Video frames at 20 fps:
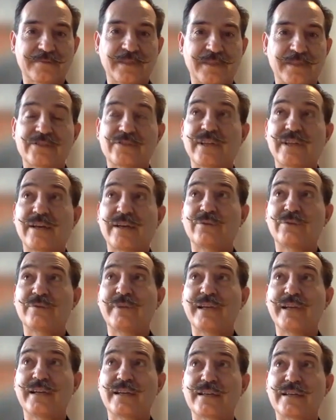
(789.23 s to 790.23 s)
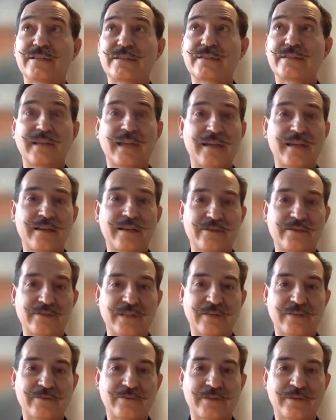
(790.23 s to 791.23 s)
Okay, so that would make us 8
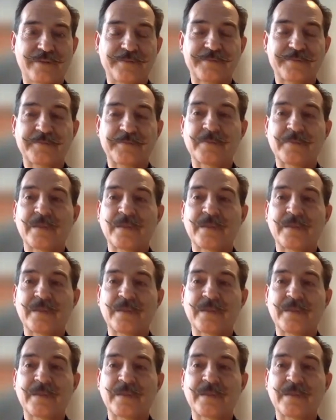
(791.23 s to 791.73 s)
years now, right?